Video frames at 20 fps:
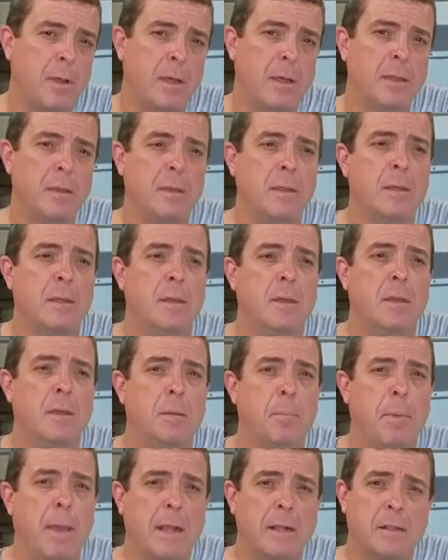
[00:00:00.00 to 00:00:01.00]
right,
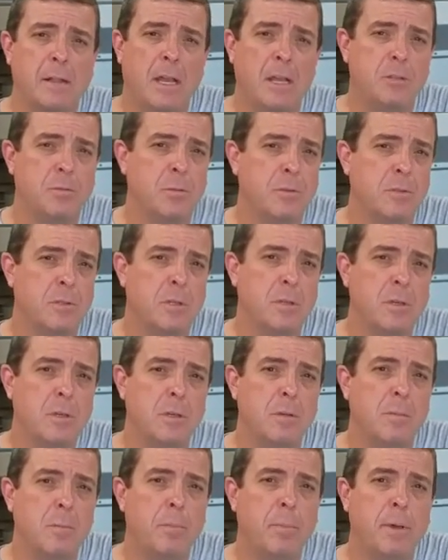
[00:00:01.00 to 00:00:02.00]
backlash was
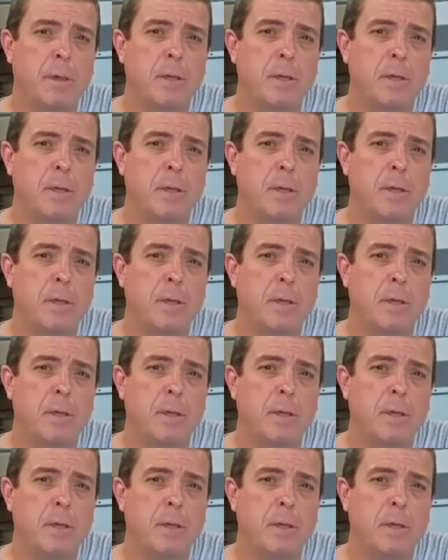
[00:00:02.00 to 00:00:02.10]
good,